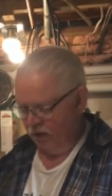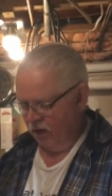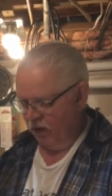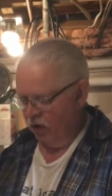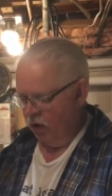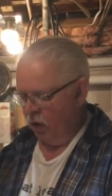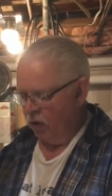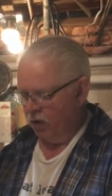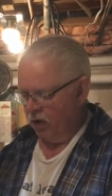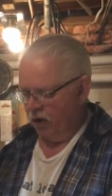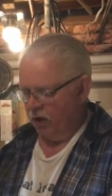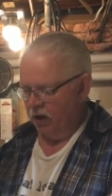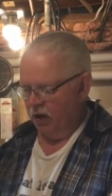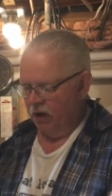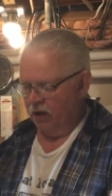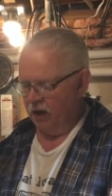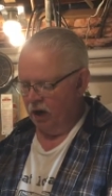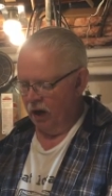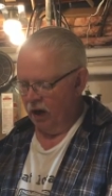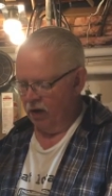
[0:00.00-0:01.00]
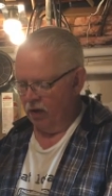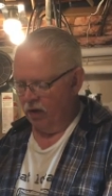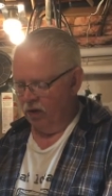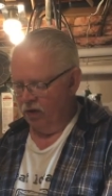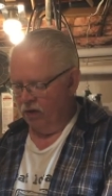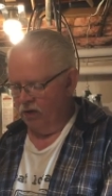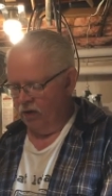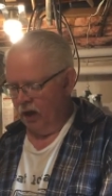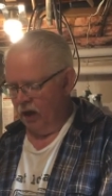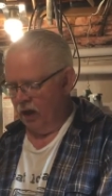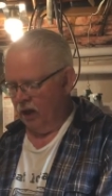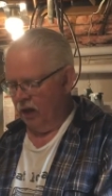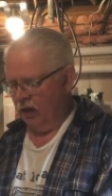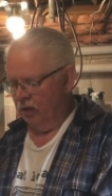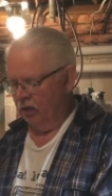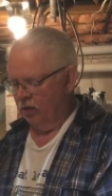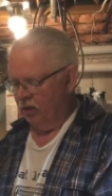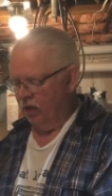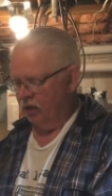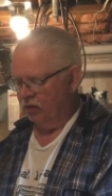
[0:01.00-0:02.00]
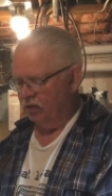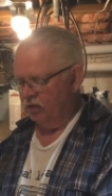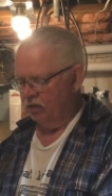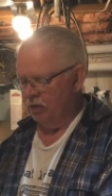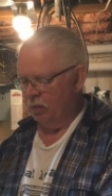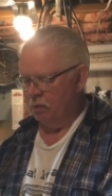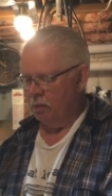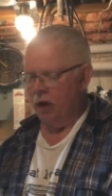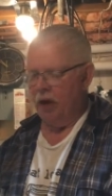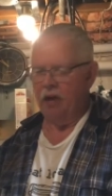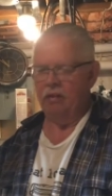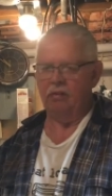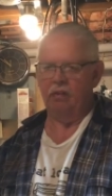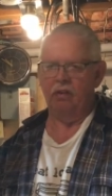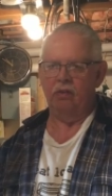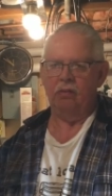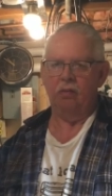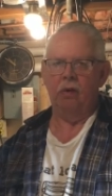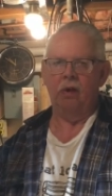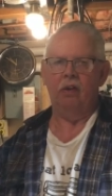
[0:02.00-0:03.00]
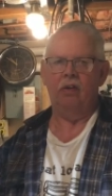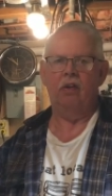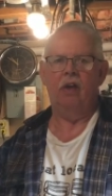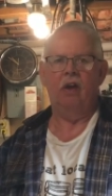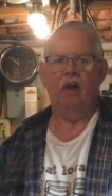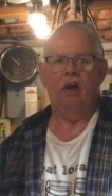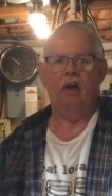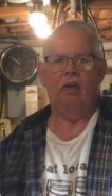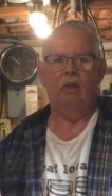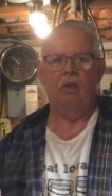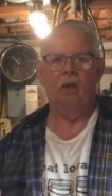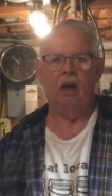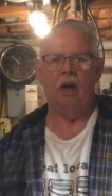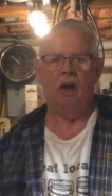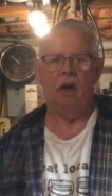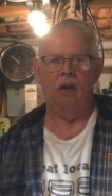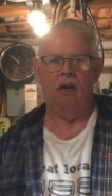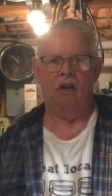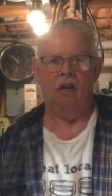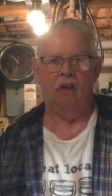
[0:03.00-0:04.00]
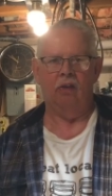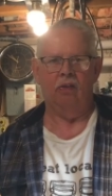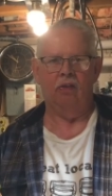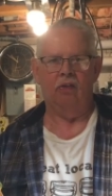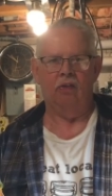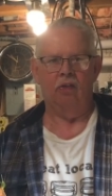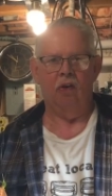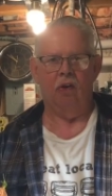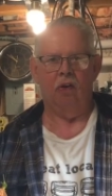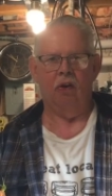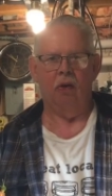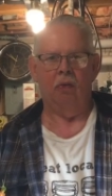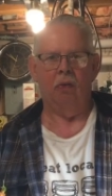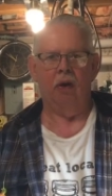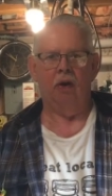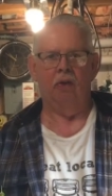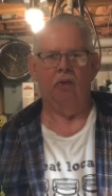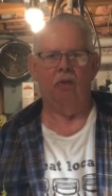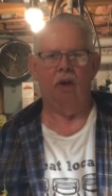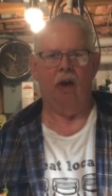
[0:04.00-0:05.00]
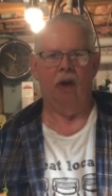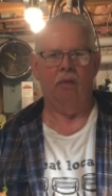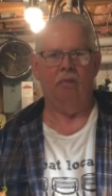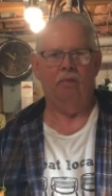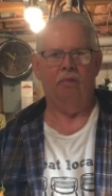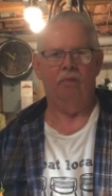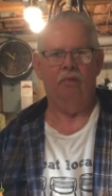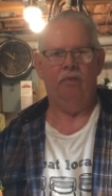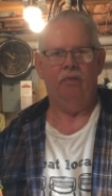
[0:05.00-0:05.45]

yogurt containers, and this supplies us with green onions during the winter time.